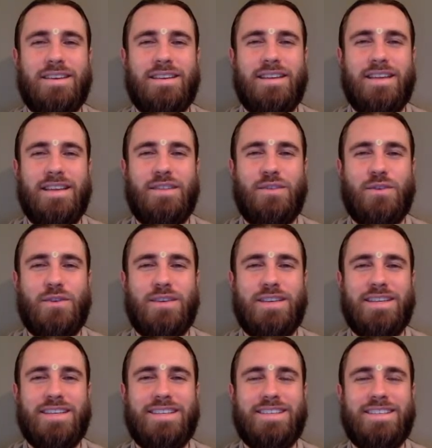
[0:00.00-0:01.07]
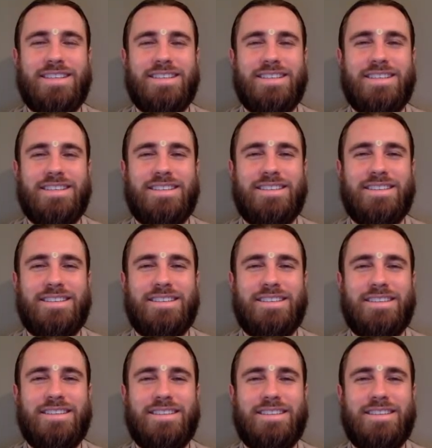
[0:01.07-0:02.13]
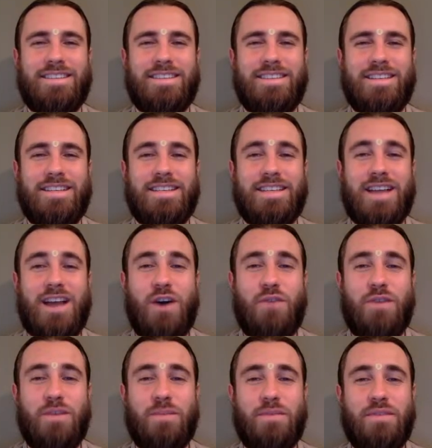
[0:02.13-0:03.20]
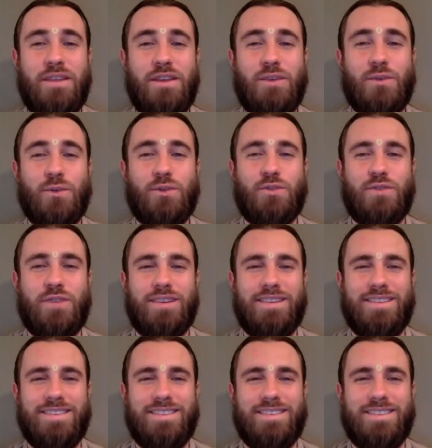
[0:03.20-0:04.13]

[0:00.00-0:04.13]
they thought that this cow will be very useful